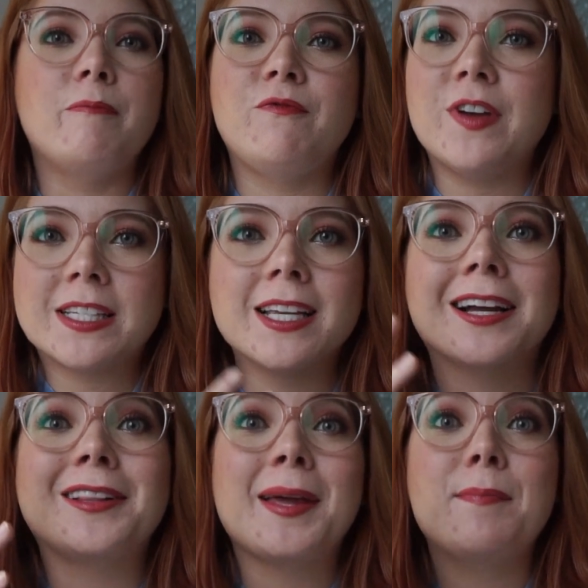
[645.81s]

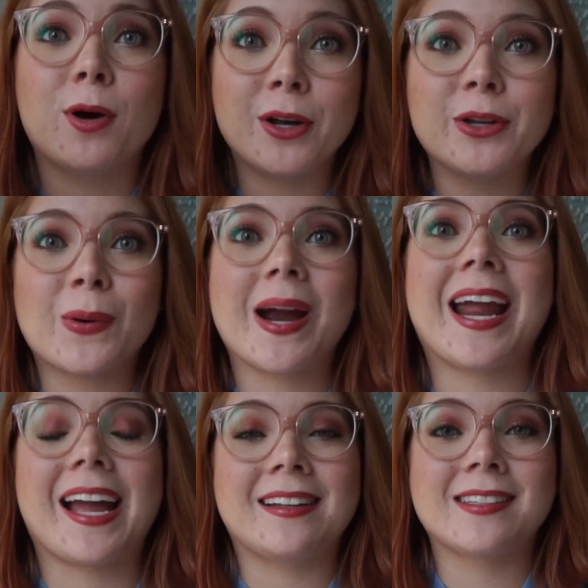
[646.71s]
physically put your
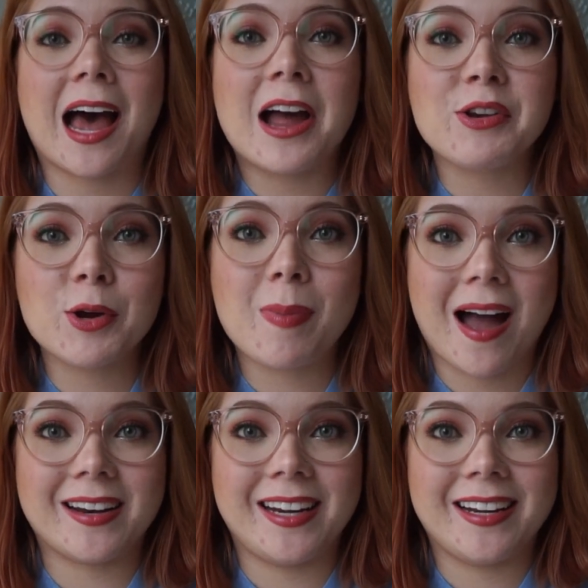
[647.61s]
hands on your
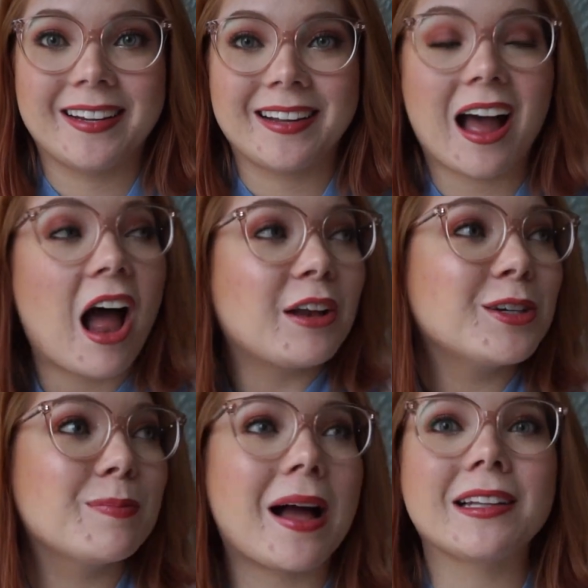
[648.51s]
body, on
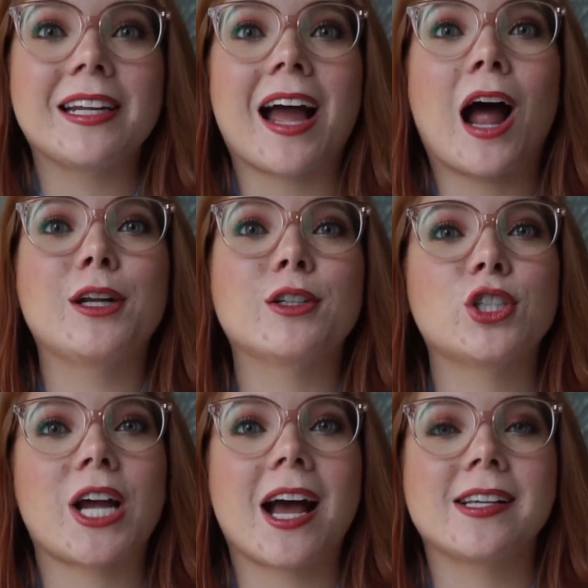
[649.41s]
your belly, on your
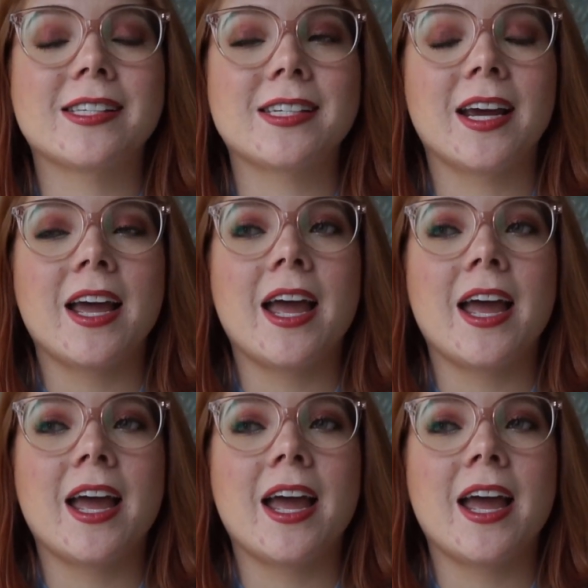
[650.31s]
chest,